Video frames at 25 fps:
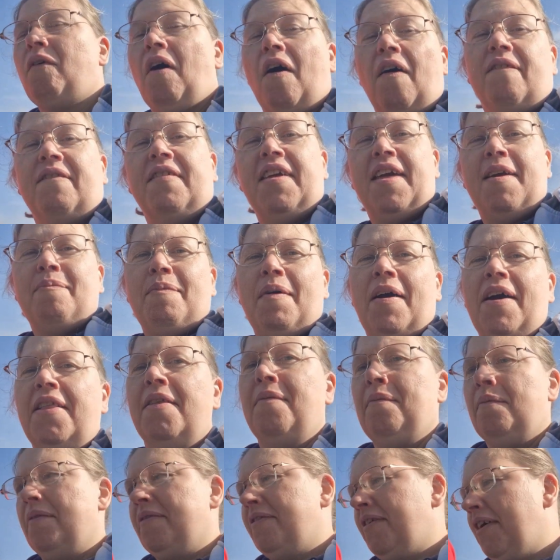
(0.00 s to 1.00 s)
rather than keep buying
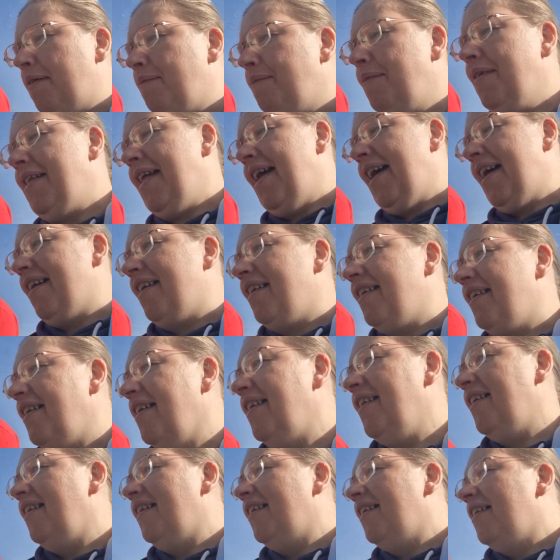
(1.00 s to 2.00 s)
them all the time, doesn't it?
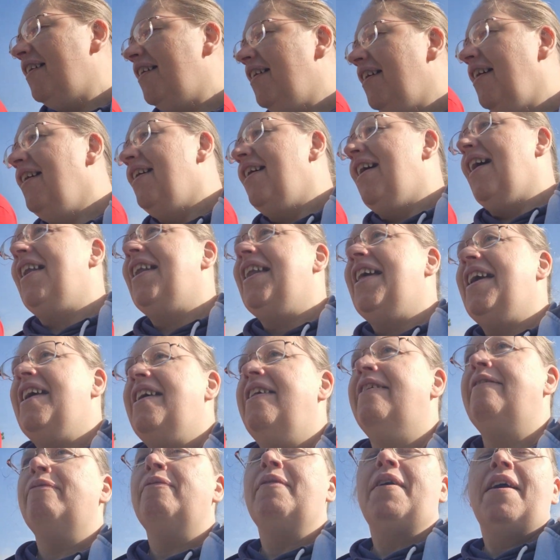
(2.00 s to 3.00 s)
at
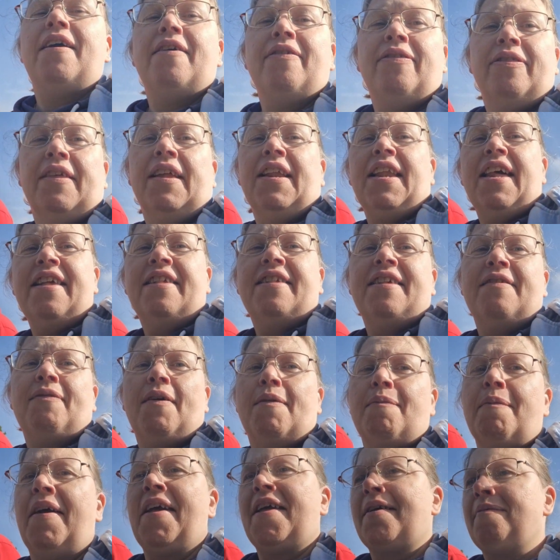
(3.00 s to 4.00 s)
least if at least if
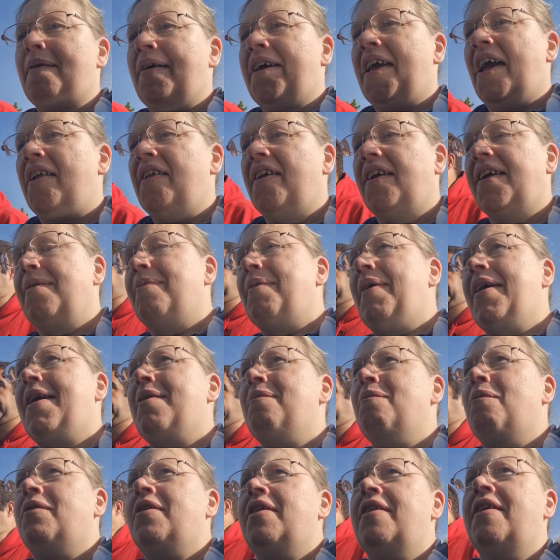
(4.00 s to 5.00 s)
I make my own I can make
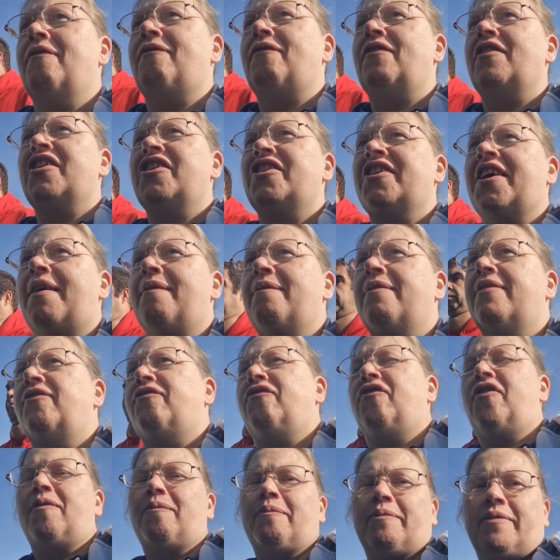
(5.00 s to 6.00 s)
them all the different
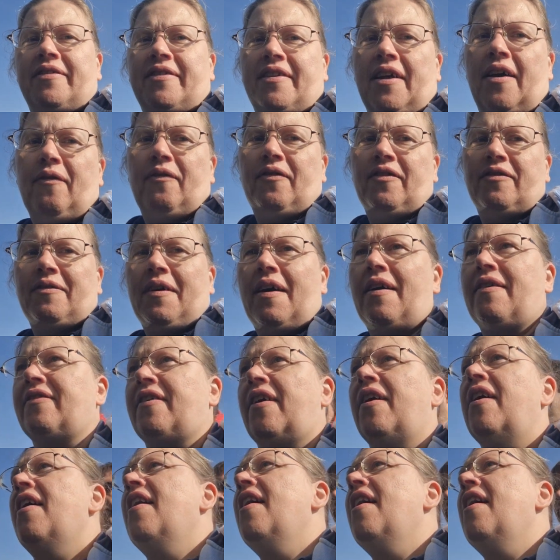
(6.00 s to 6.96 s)
shapes them and stuff as well so